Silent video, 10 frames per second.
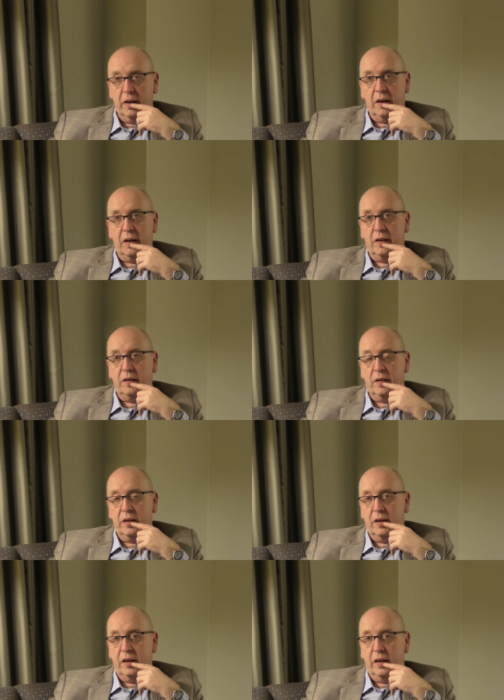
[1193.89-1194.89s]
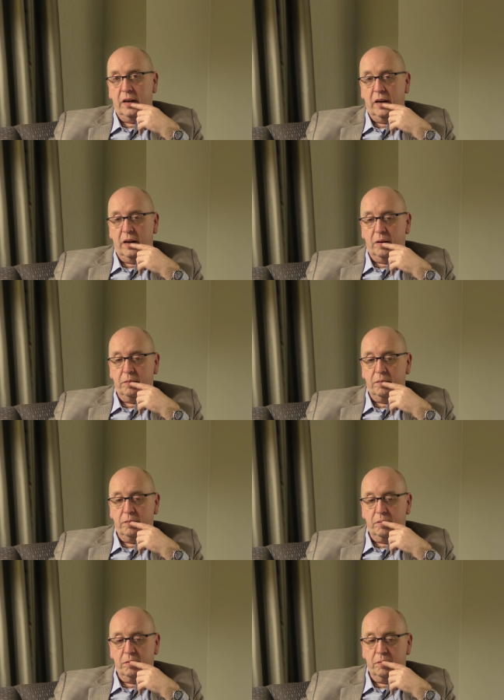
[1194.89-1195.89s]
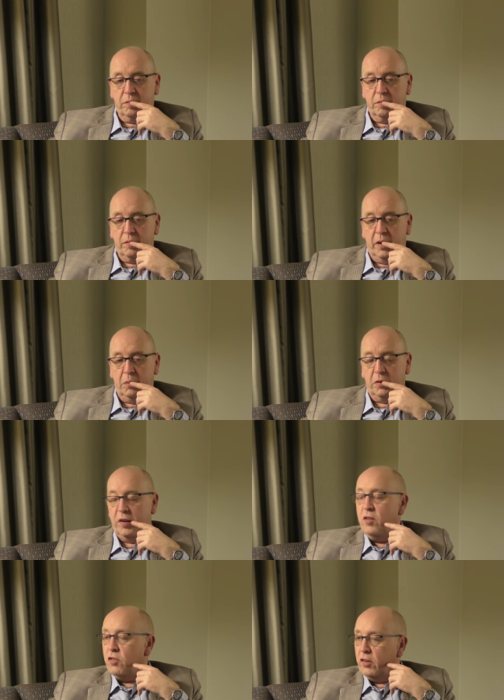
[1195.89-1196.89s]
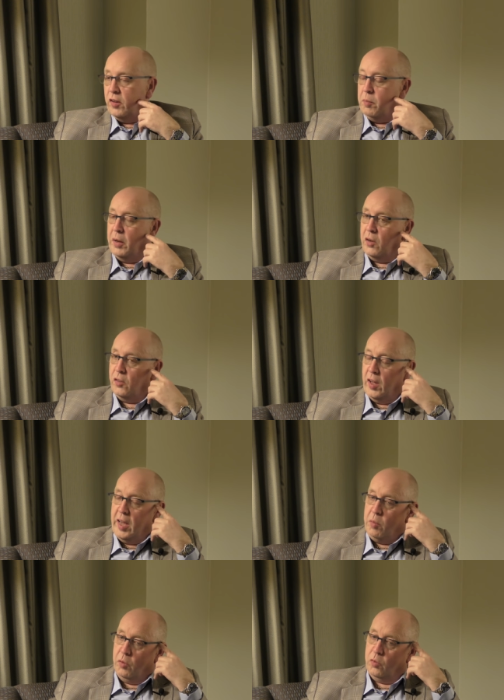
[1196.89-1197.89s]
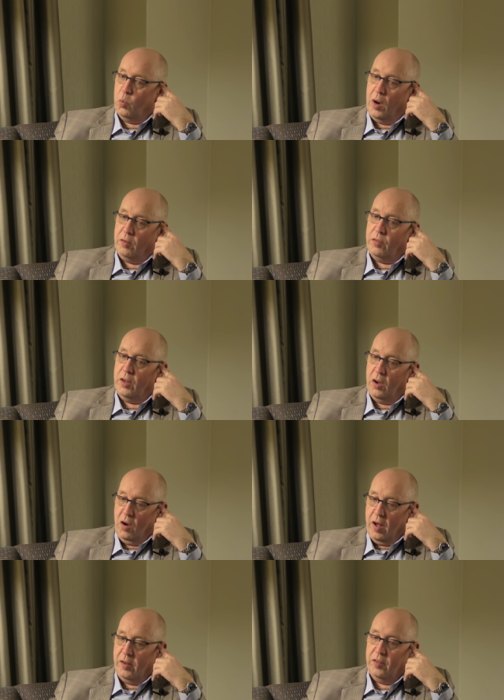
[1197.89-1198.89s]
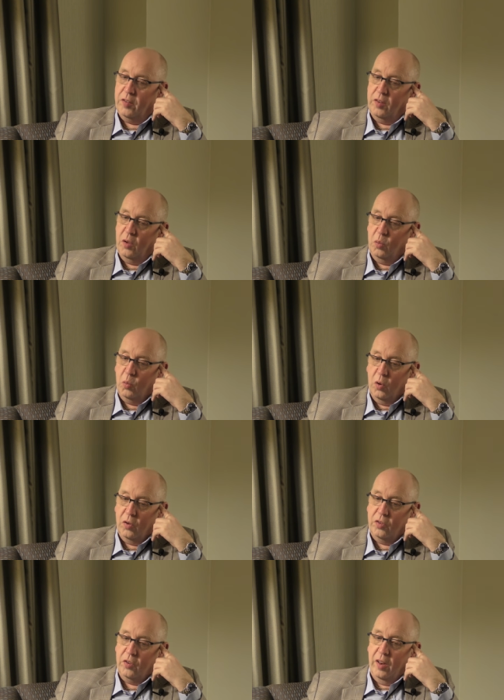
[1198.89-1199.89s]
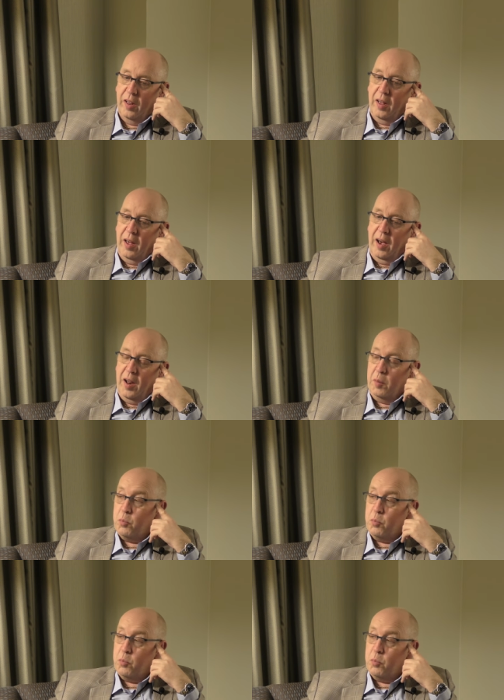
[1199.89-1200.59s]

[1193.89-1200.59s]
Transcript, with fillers: and um, it was interesting because he was one of the guys that was an